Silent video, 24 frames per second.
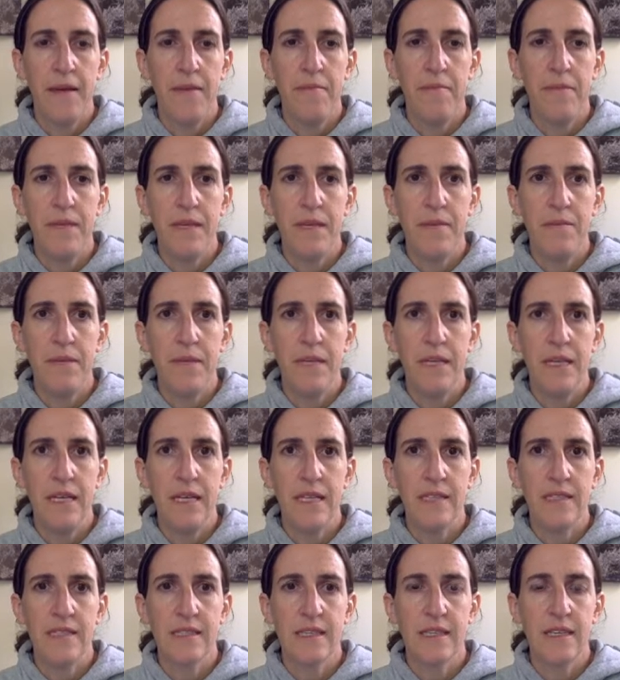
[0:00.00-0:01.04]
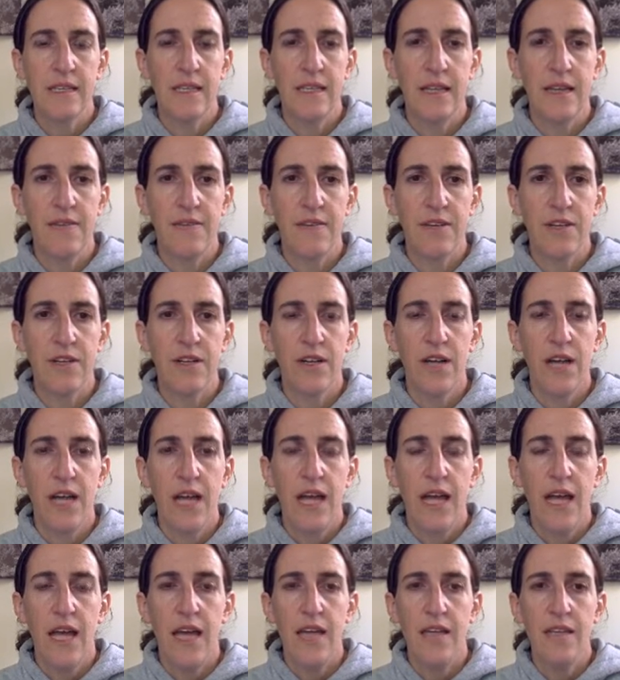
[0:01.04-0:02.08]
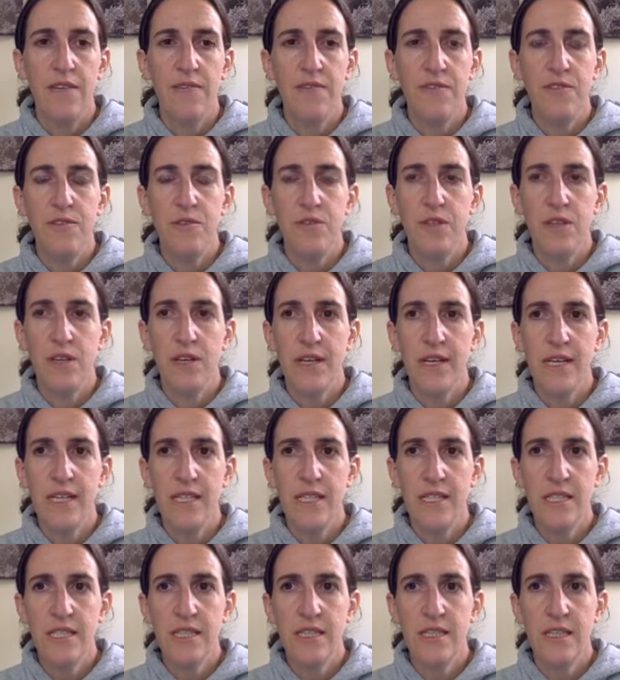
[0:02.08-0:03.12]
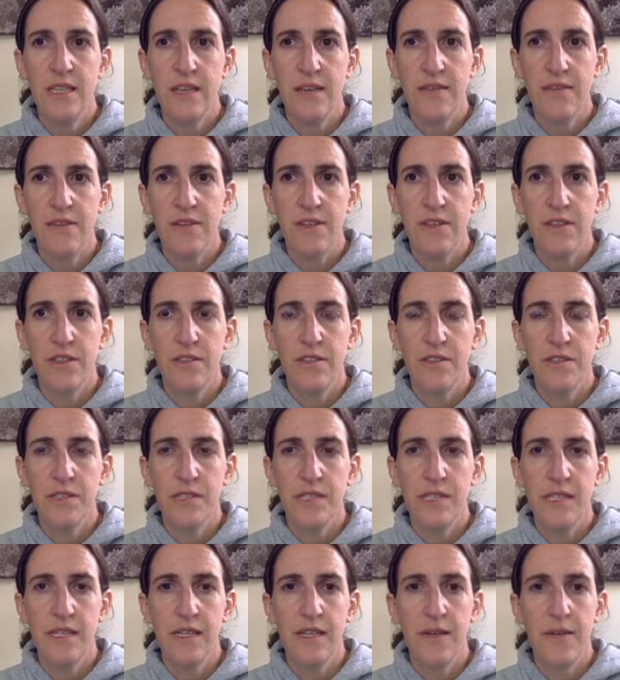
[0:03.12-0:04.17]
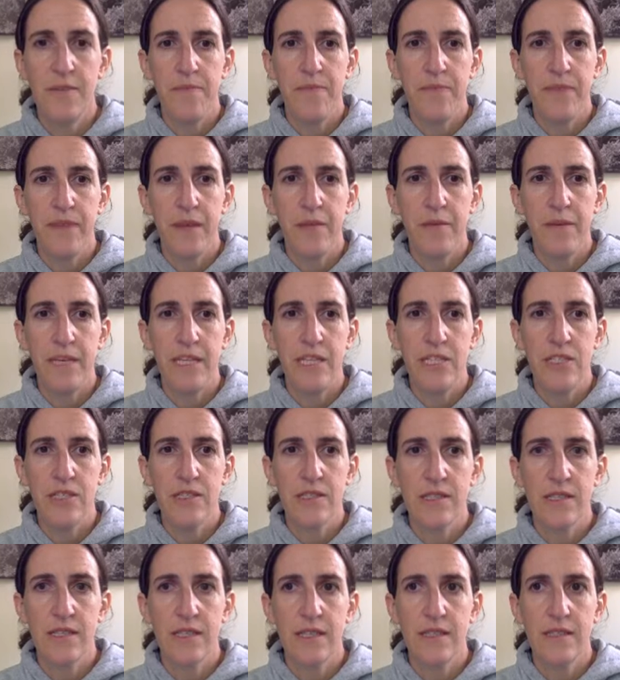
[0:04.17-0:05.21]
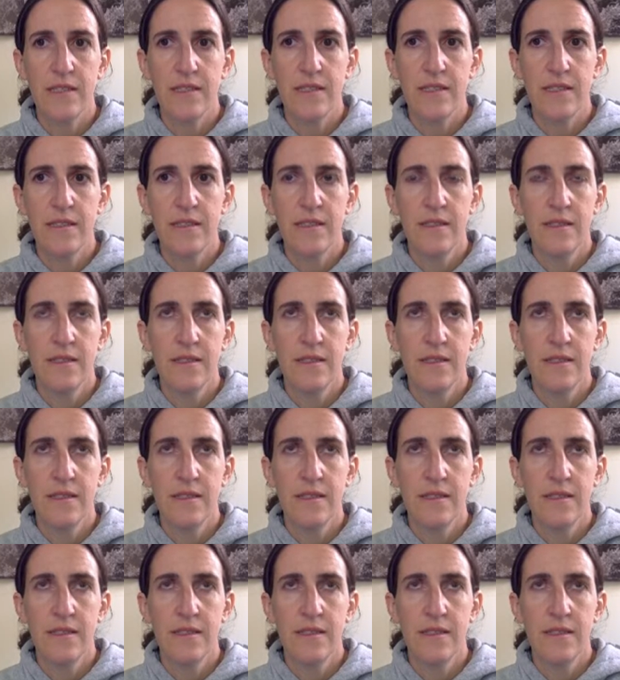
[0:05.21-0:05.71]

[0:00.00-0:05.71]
PPS Clever. And if you log into Clever, you'll see a page that says,